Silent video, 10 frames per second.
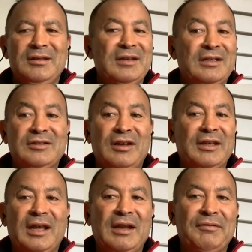So it's
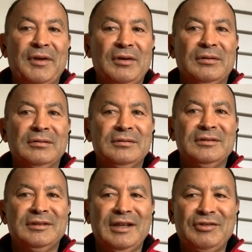like NFL,
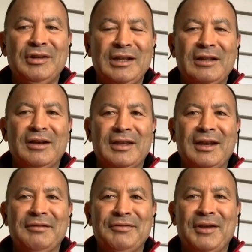literally like
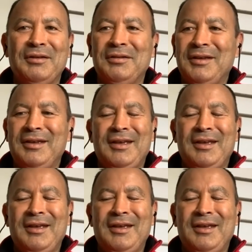NFL.